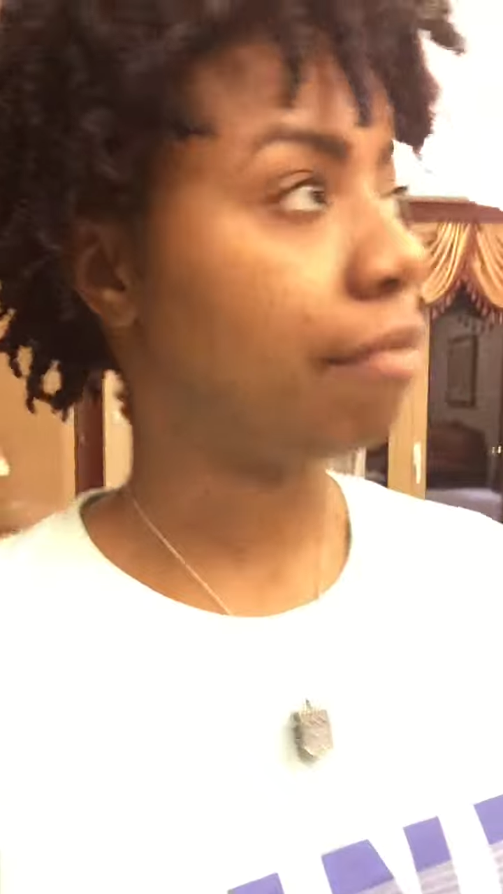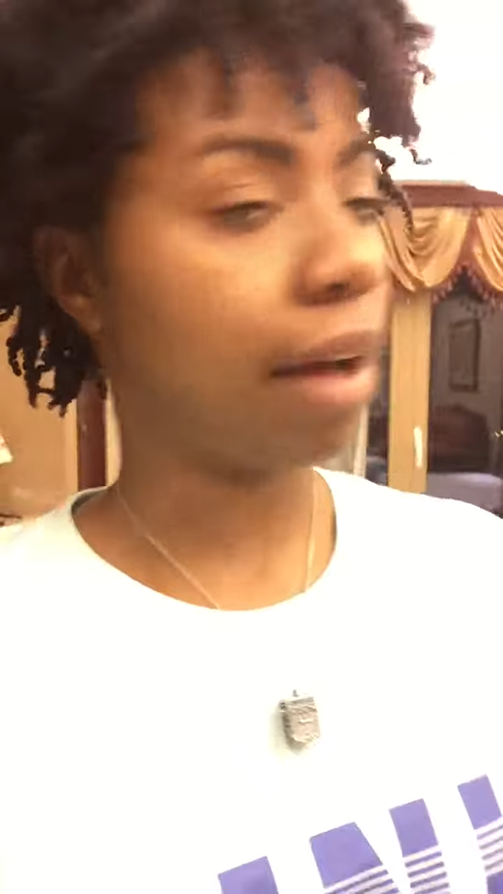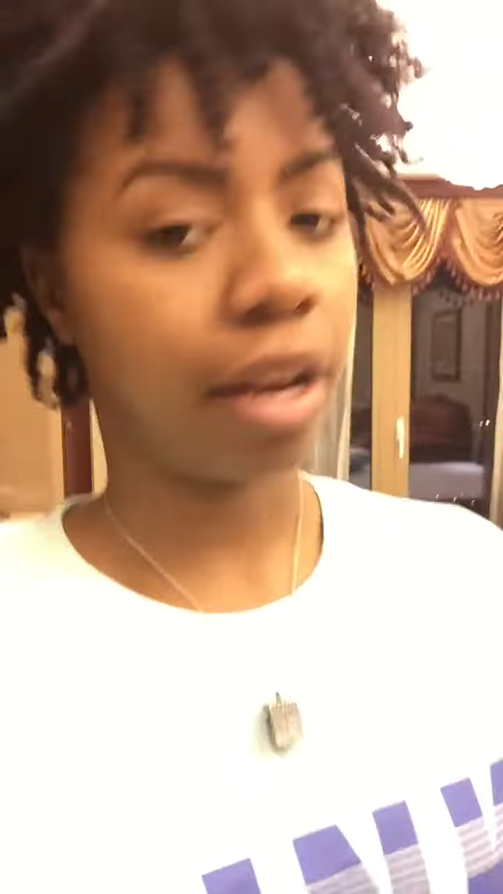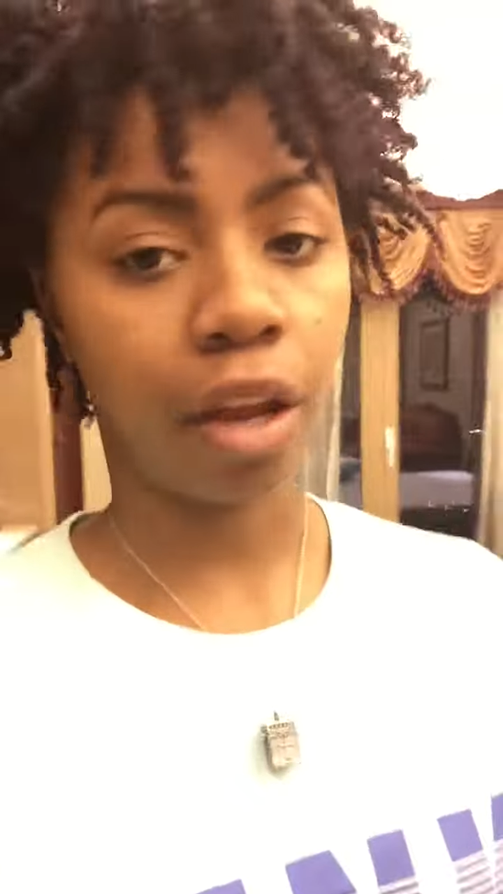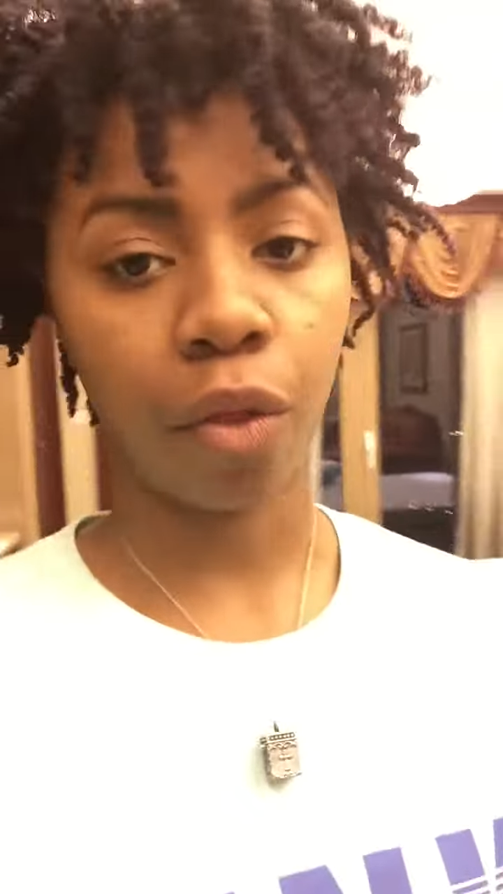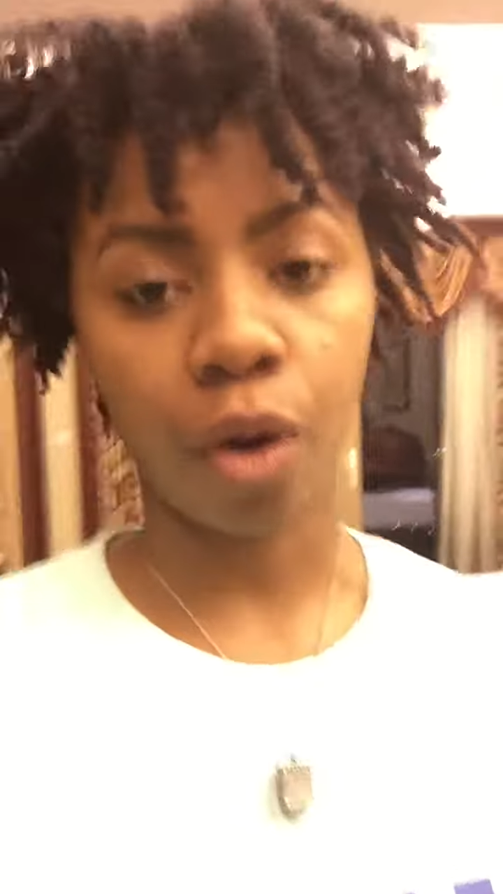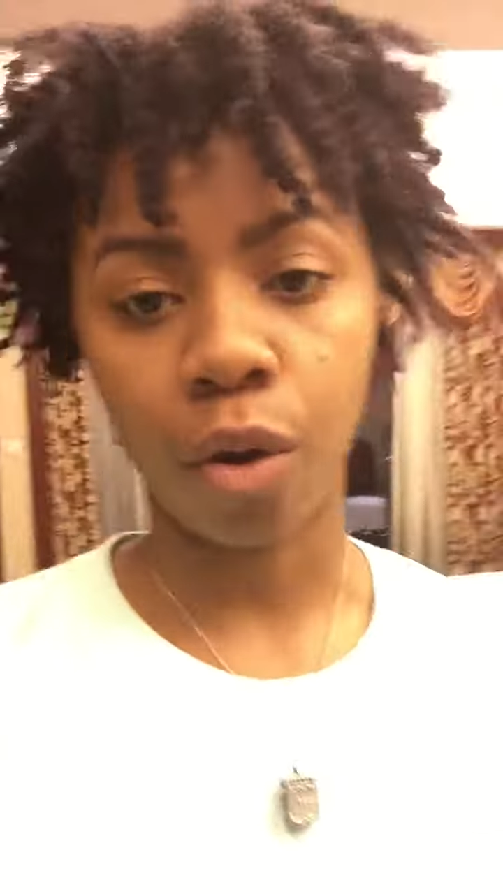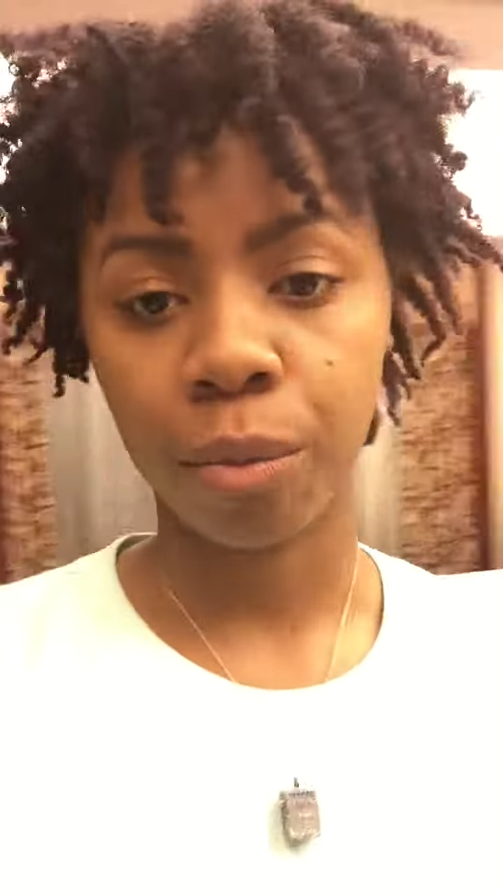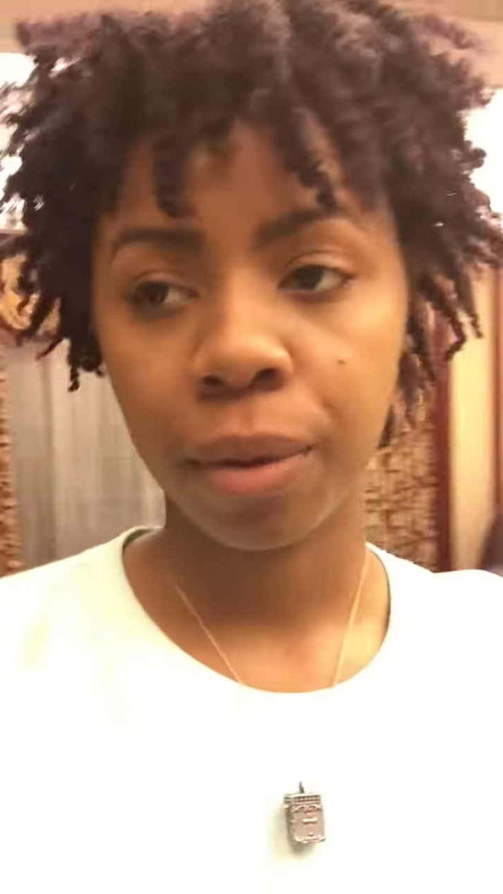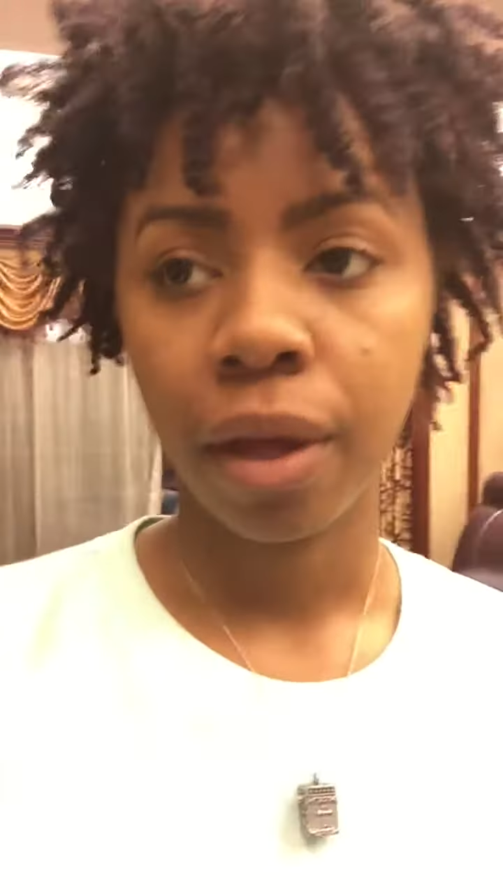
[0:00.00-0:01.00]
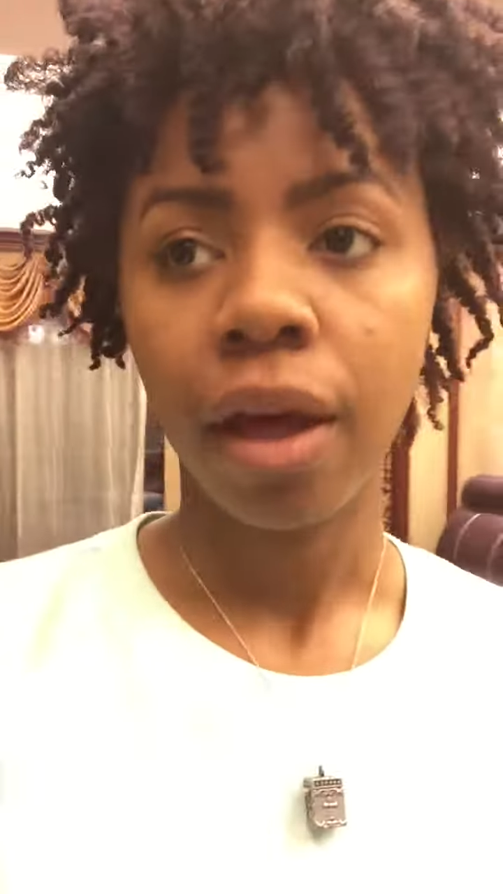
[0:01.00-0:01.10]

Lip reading: I find another home.